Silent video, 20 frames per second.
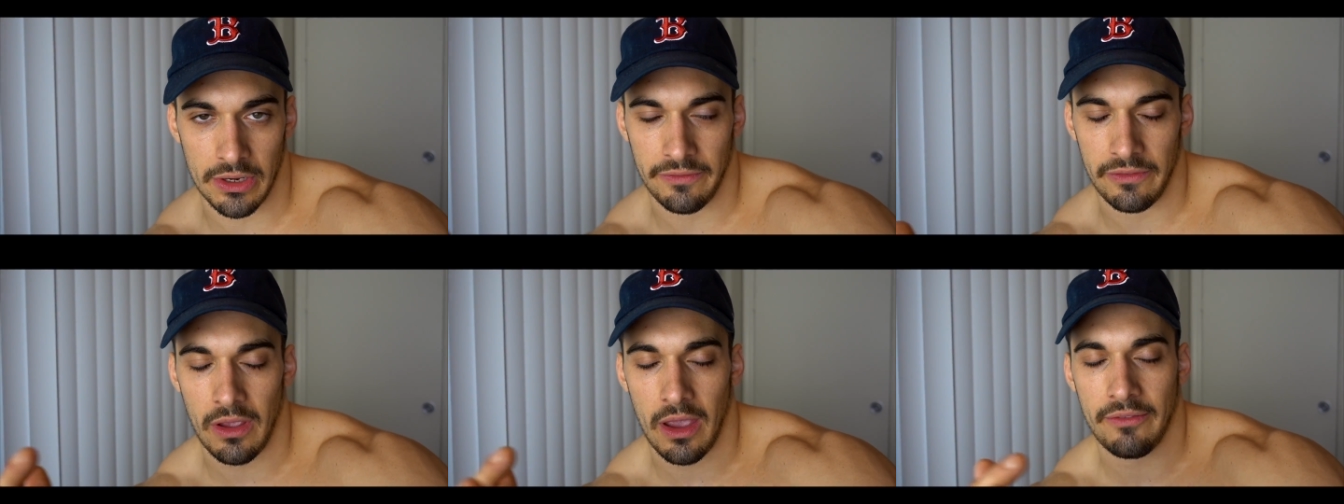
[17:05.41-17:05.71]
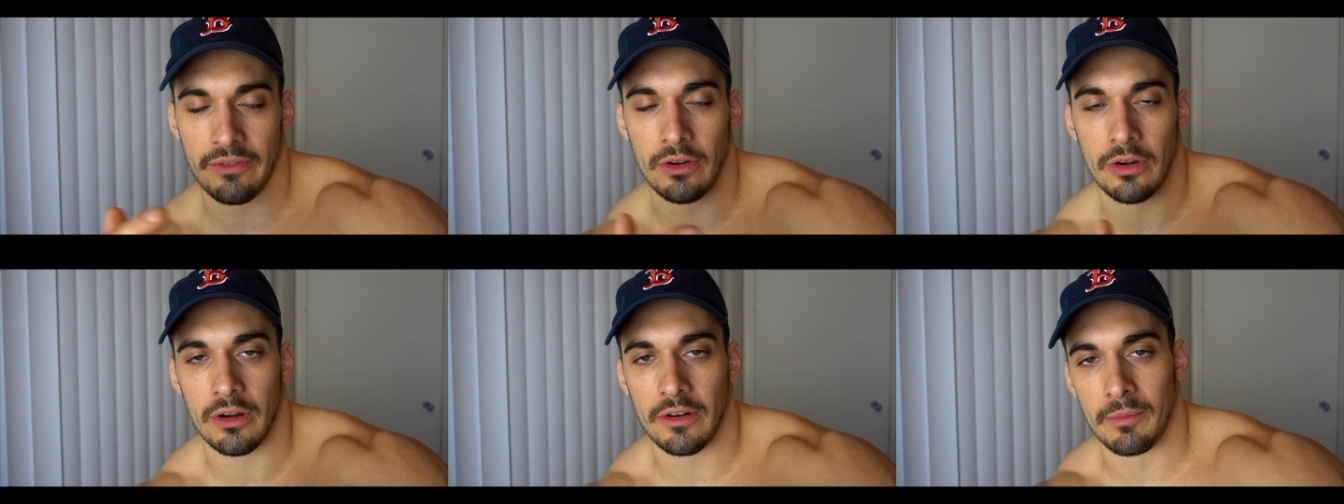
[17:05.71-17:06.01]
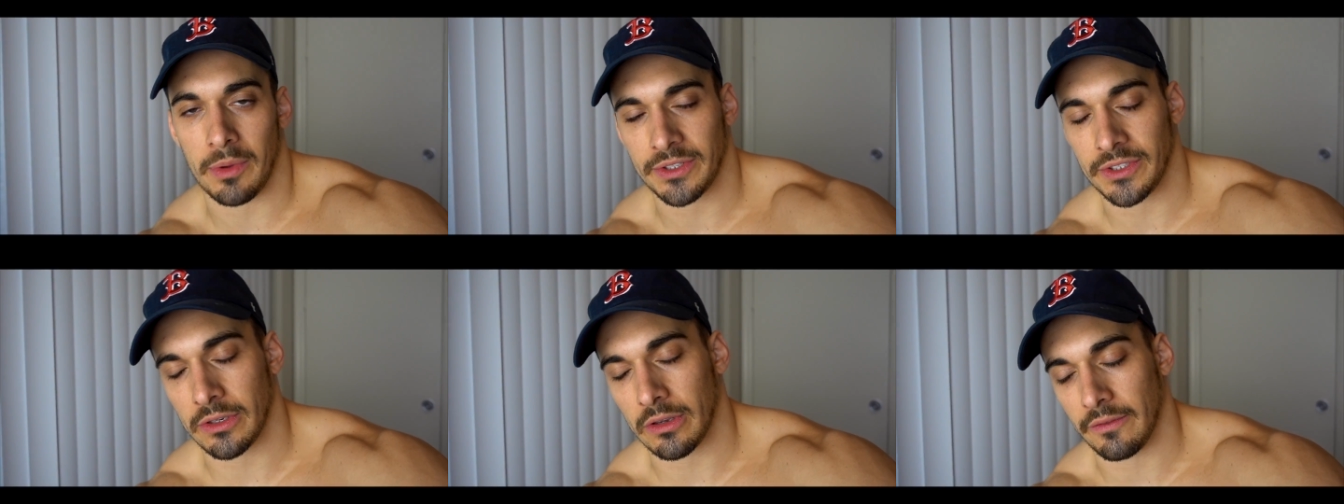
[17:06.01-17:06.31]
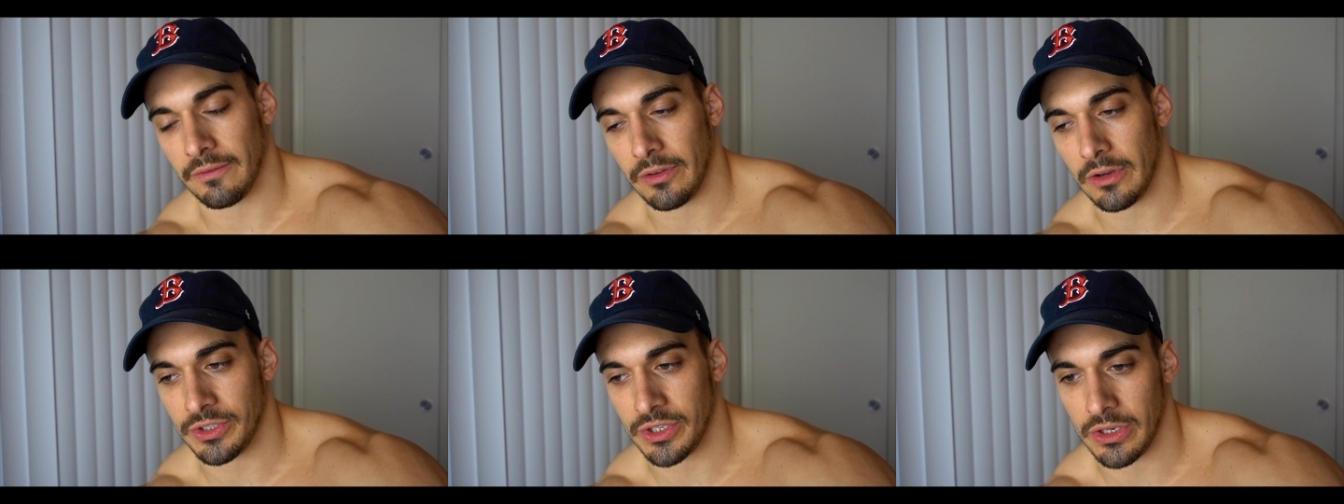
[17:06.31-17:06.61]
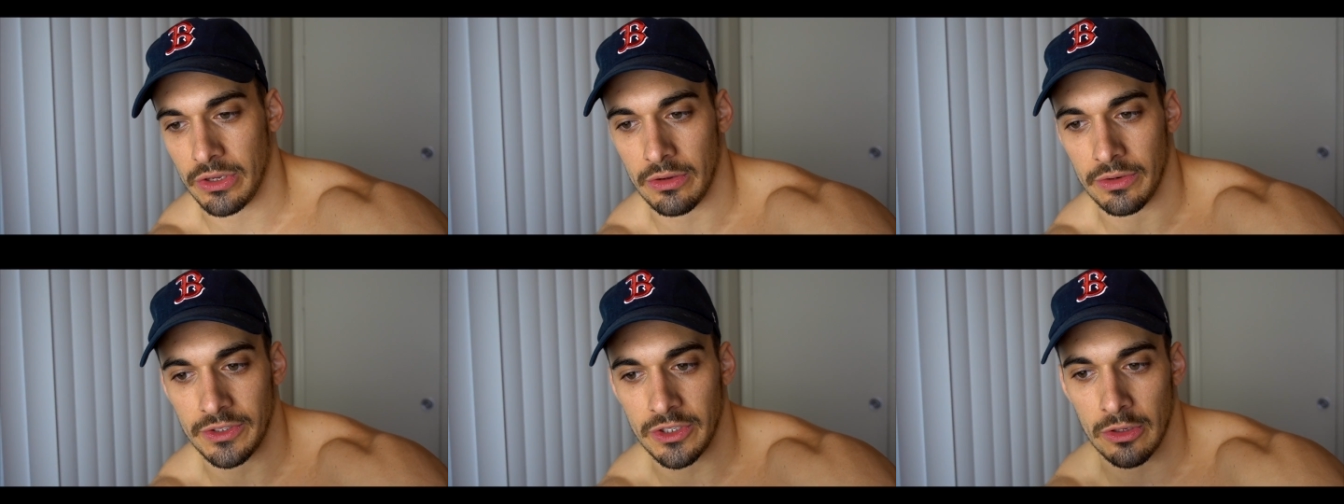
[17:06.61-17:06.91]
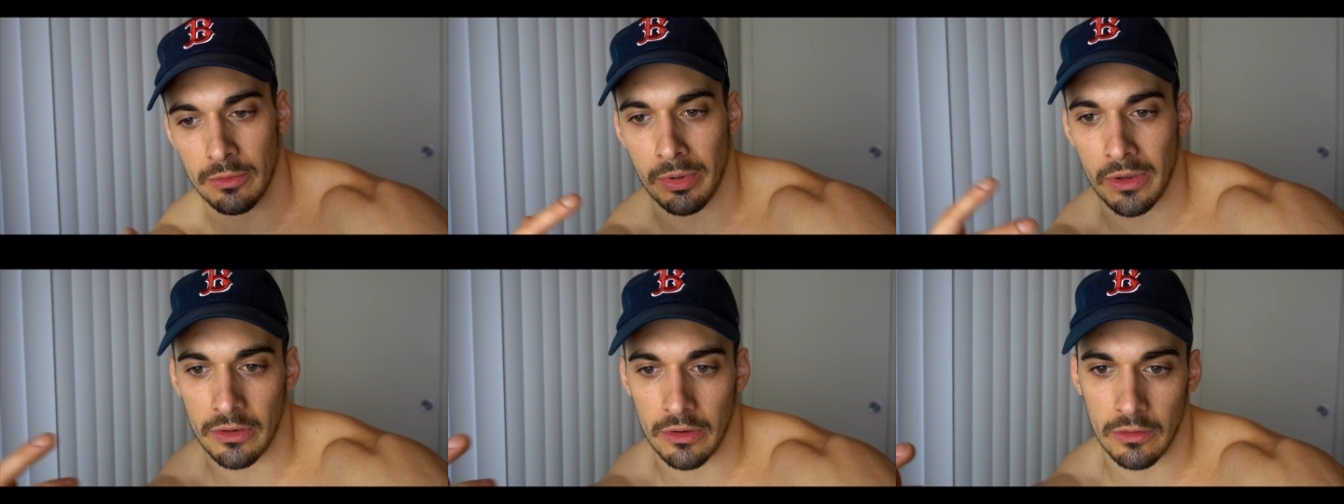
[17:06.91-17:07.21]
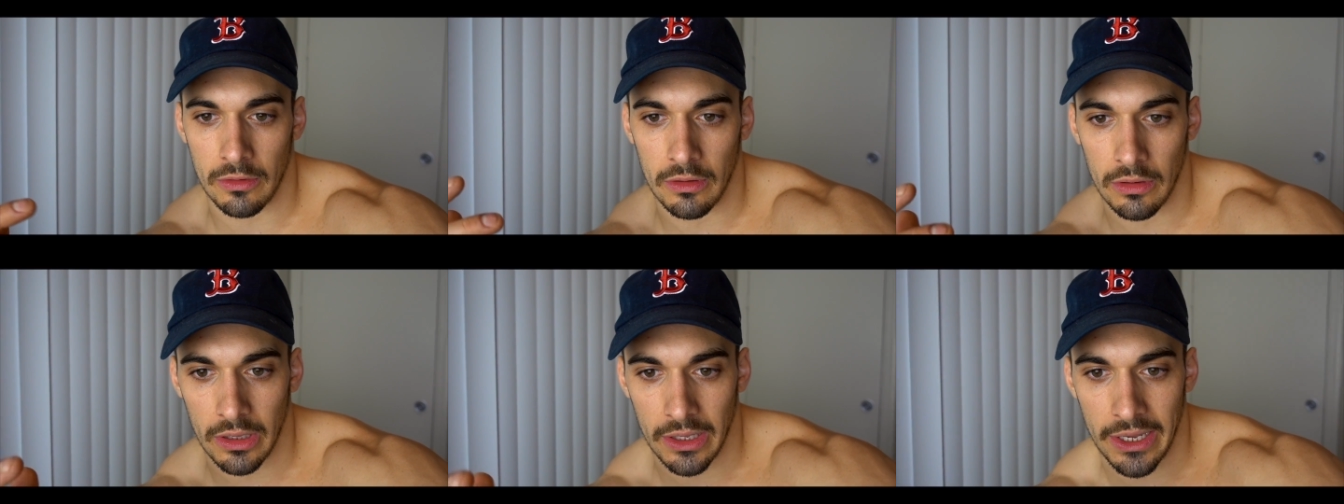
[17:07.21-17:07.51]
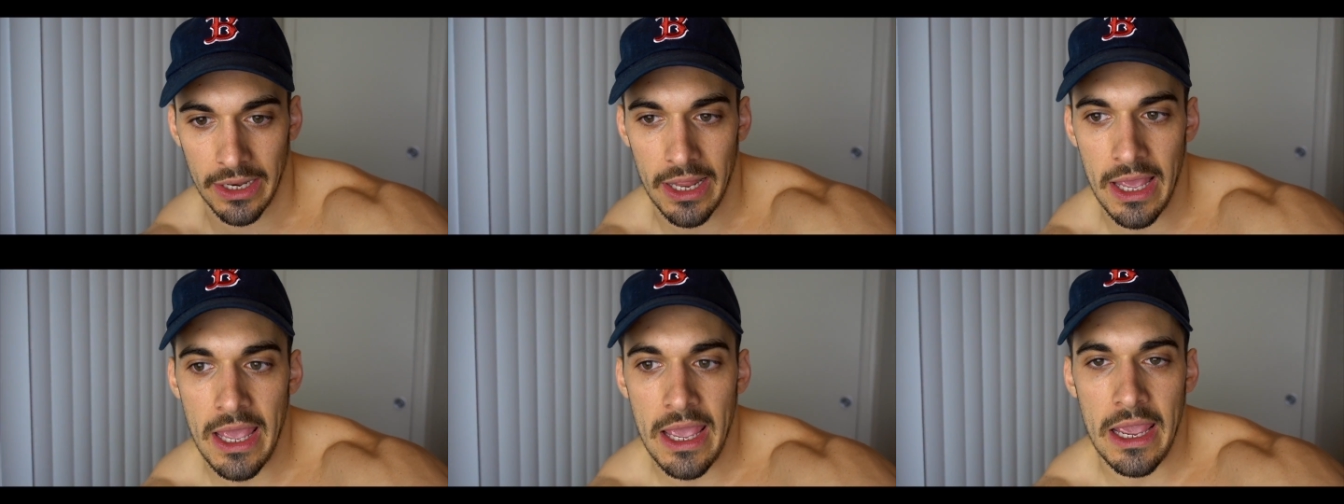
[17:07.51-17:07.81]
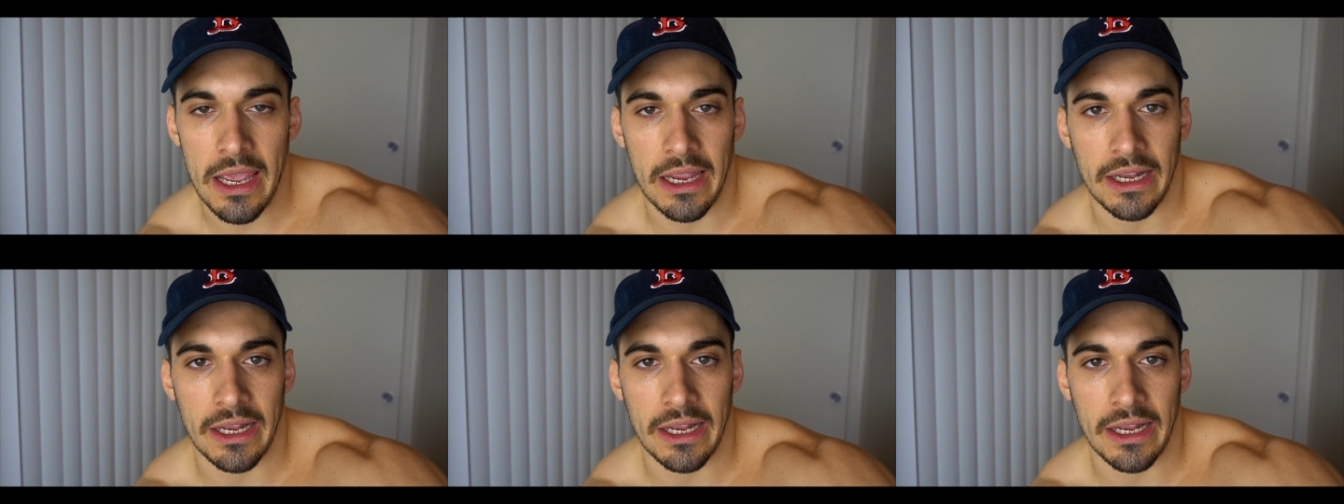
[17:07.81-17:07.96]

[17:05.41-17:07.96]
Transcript: If you haven't heard of muscle confusion, YouTube it, Google it.